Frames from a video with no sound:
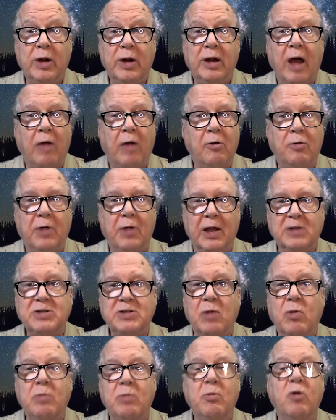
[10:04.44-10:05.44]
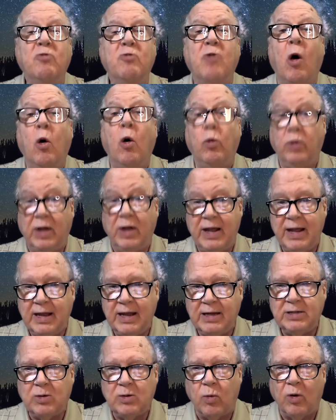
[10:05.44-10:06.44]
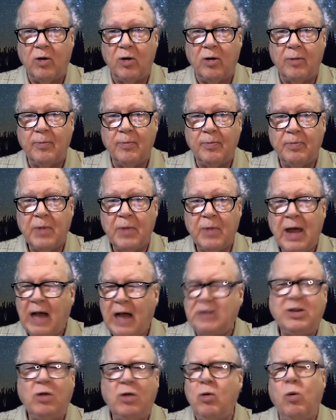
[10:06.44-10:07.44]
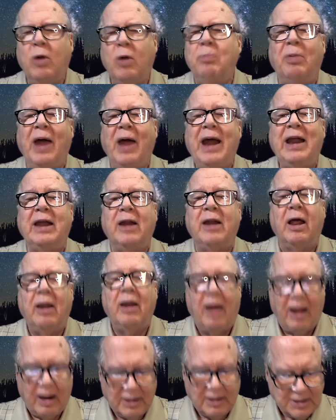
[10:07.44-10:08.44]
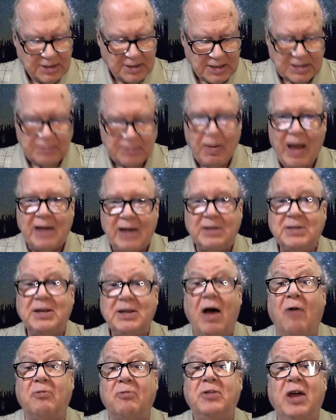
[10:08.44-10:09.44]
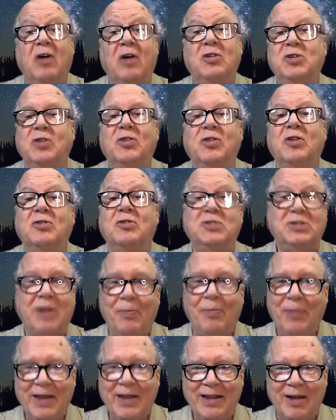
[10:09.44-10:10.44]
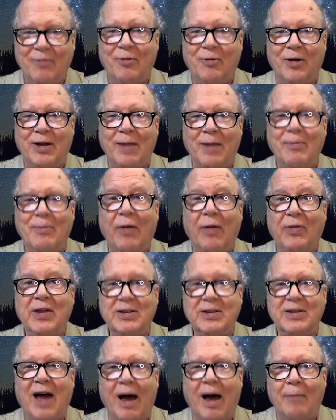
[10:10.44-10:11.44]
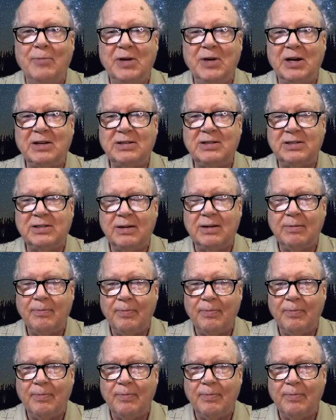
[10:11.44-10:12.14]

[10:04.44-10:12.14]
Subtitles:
and other things that would move only eastward. And so the word planet just by itself tells you there's something different about these objects.